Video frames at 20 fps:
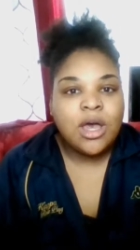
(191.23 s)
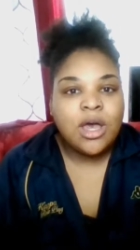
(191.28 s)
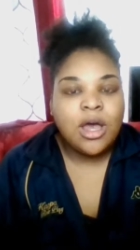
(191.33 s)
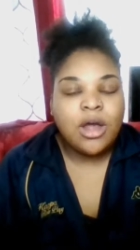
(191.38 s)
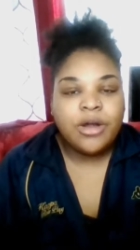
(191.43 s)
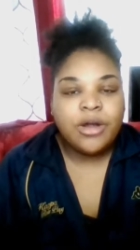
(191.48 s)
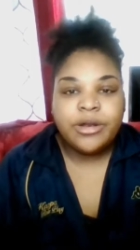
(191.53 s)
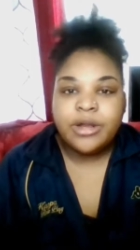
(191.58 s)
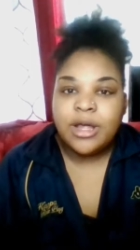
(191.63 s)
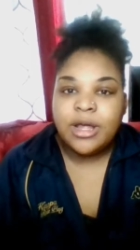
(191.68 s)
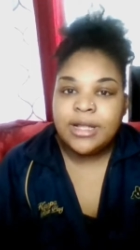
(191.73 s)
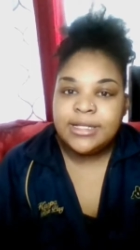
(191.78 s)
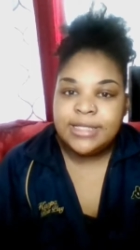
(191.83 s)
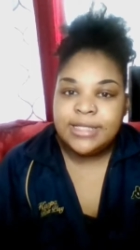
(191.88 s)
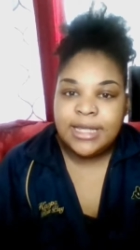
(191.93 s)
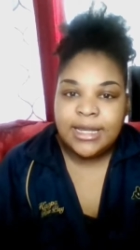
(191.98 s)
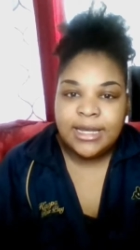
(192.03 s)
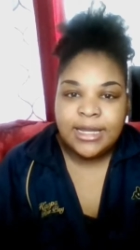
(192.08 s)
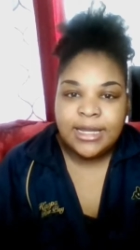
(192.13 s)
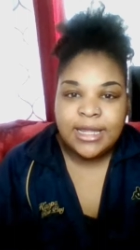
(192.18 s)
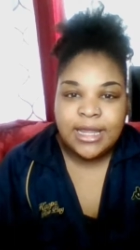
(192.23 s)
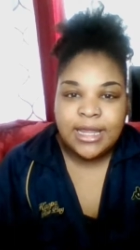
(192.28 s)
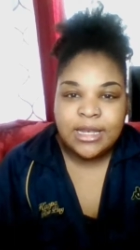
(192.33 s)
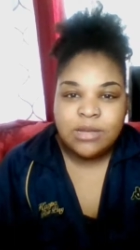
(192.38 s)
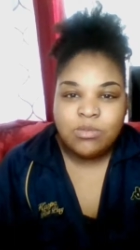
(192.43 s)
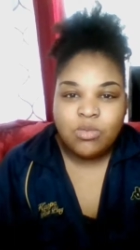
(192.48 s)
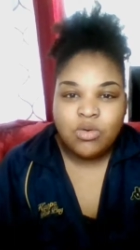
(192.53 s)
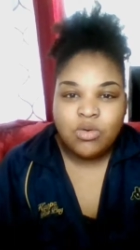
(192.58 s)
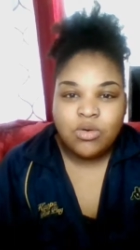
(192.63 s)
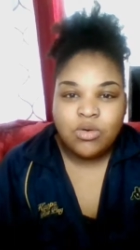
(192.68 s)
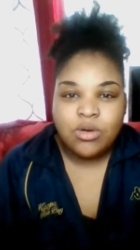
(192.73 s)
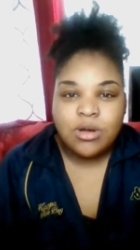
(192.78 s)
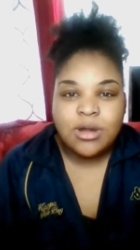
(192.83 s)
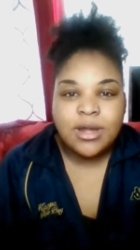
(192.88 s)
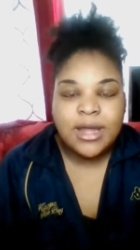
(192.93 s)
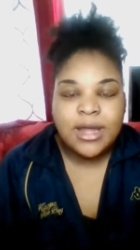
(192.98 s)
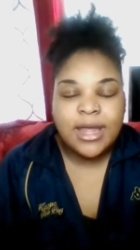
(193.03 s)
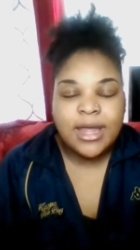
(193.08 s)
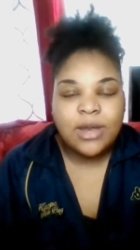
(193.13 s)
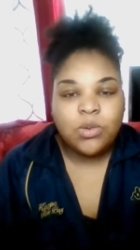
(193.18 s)
are not dating anymore
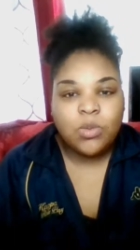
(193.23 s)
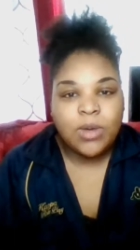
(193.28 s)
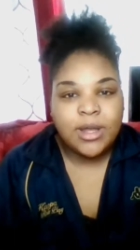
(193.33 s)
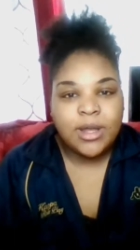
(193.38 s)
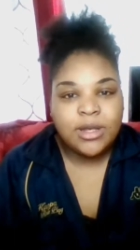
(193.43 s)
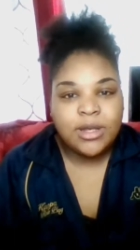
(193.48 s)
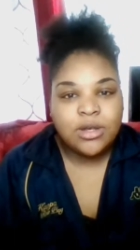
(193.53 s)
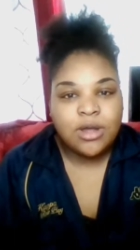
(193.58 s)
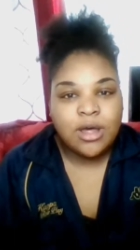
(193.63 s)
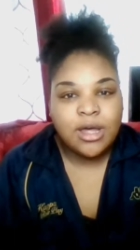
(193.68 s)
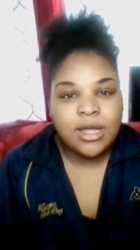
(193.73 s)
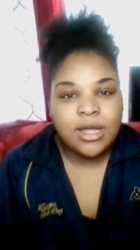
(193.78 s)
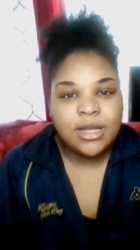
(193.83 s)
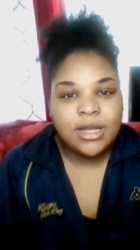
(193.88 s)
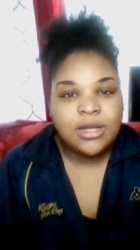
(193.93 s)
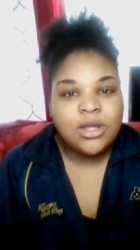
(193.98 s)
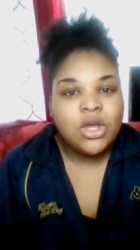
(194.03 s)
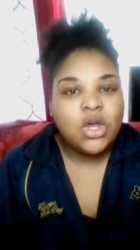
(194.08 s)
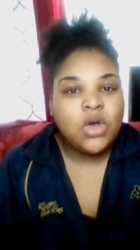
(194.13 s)
and whatnot,